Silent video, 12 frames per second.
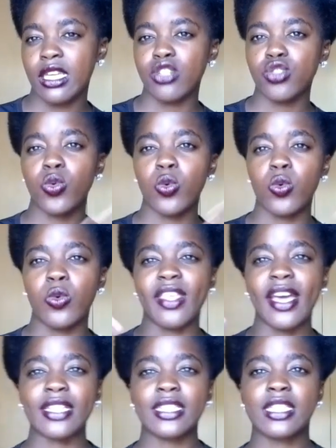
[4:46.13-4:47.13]
So
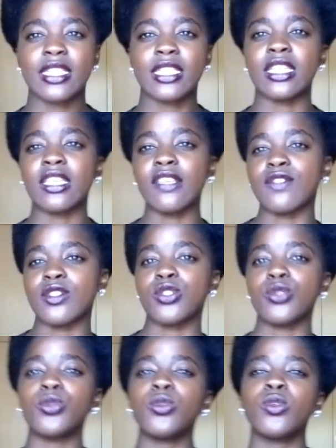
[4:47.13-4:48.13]
that gives
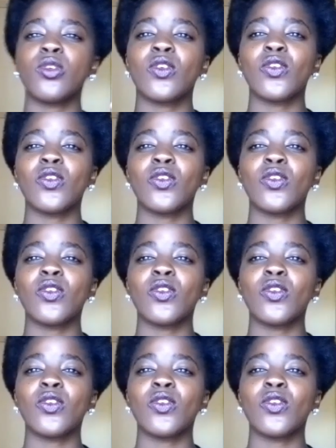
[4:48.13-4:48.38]
you